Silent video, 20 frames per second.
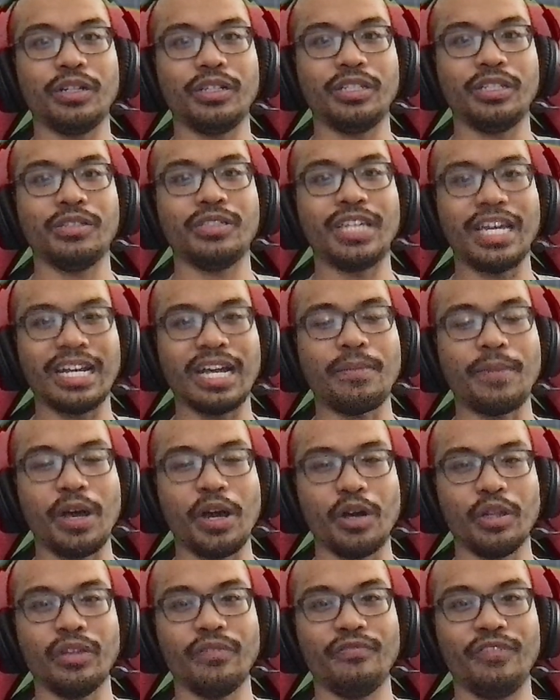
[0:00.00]
to check out my
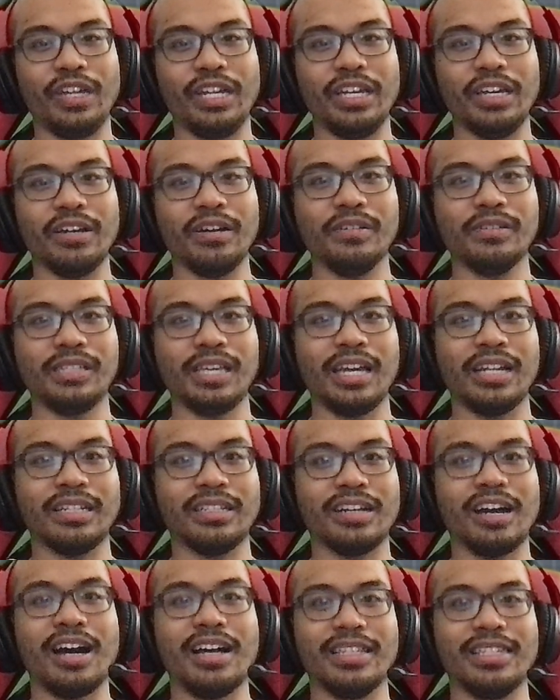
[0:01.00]
other videos and
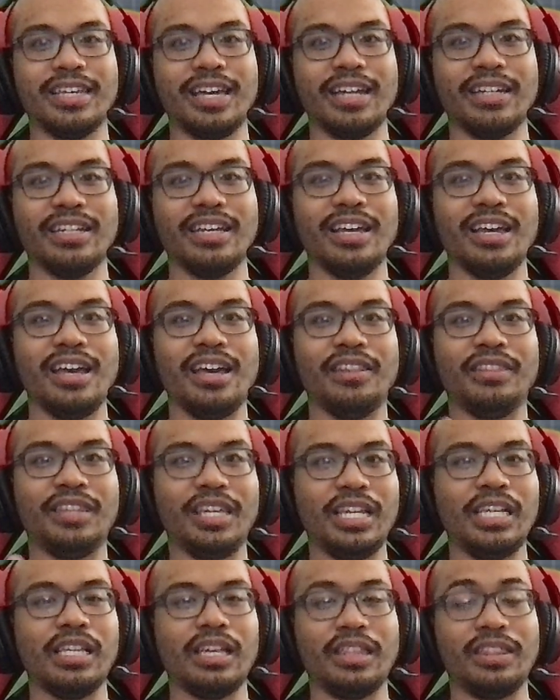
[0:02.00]
content.
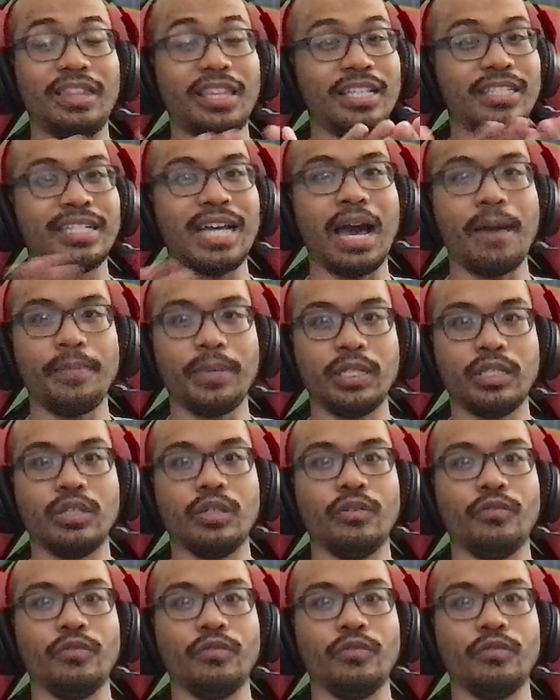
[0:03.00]
This got me to